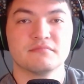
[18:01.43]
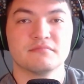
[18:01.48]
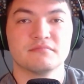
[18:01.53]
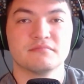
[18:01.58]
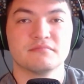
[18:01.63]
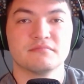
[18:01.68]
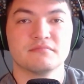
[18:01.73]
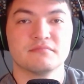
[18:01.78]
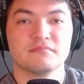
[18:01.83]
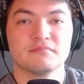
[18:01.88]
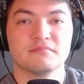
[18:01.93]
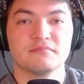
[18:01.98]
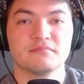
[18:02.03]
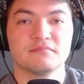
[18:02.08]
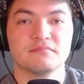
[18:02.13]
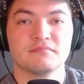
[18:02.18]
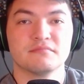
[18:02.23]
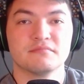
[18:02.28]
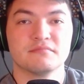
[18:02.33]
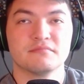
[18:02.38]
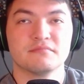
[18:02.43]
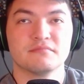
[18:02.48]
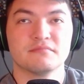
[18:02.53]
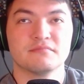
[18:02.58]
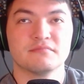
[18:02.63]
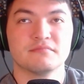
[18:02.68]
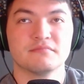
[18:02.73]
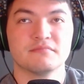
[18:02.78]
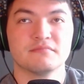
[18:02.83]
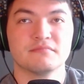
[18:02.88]

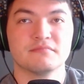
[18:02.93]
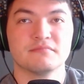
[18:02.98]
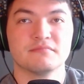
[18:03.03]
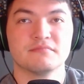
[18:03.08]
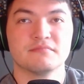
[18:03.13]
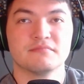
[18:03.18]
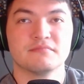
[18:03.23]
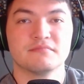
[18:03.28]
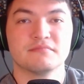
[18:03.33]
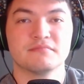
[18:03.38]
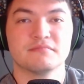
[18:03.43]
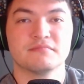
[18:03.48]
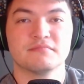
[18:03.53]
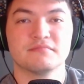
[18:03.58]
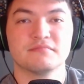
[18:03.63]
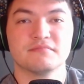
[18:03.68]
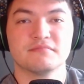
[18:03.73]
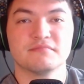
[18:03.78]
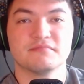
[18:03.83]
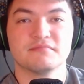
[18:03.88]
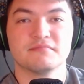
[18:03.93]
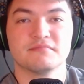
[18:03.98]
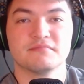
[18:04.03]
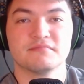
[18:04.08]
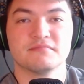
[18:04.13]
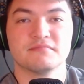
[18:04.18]
No words are spoken by the person on screen.